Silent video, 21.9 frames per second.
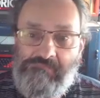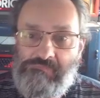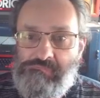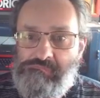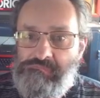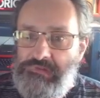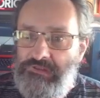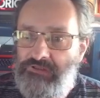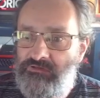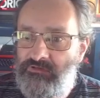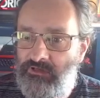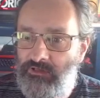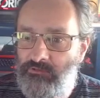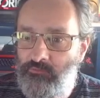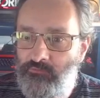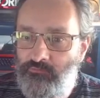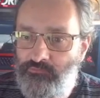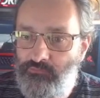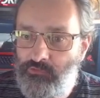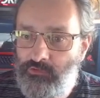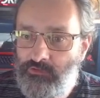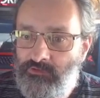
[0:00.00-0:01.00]
It kind
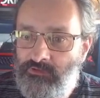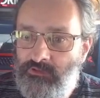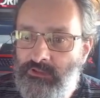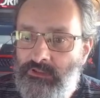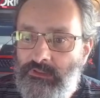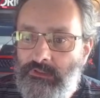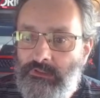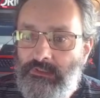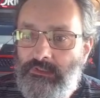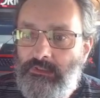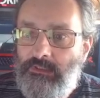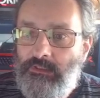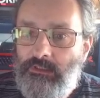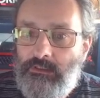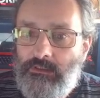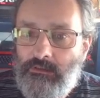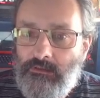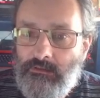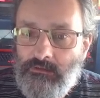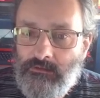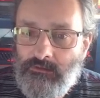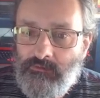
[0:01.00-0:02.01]
of works.
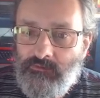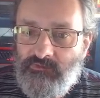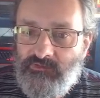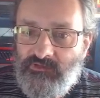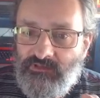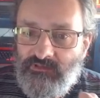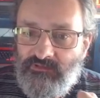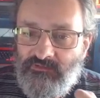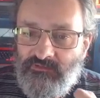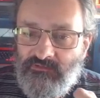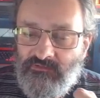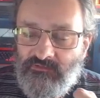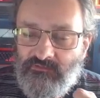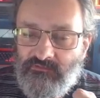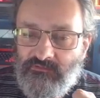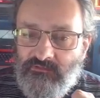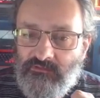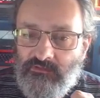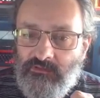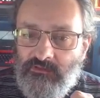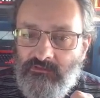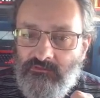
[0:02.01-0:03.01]

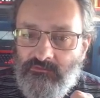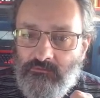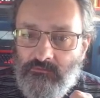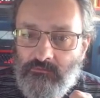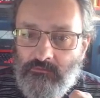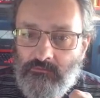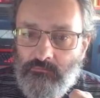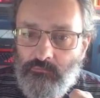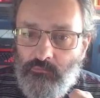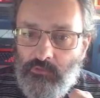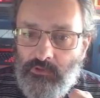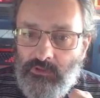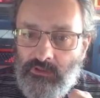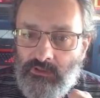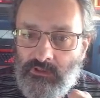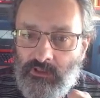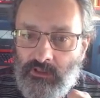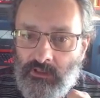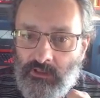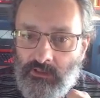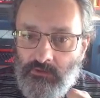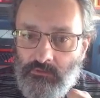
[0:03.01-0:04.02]
This is where
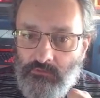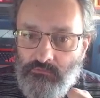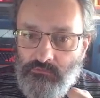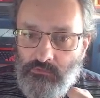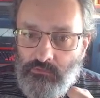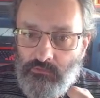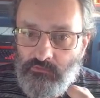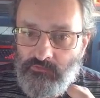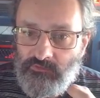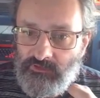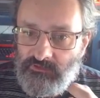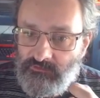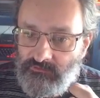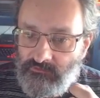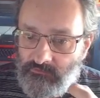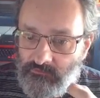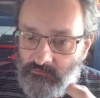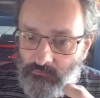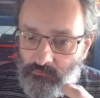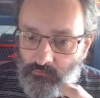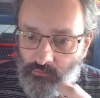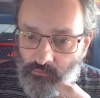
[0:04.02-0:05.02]
I unloaded
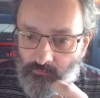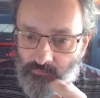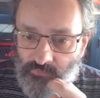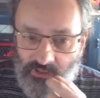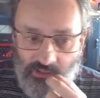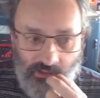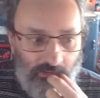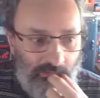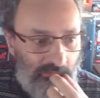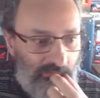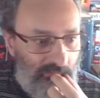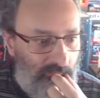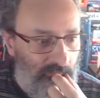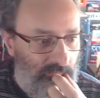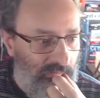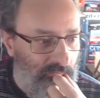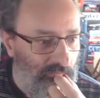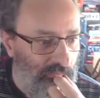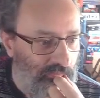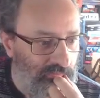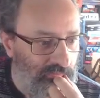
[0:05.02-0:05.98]
all my memory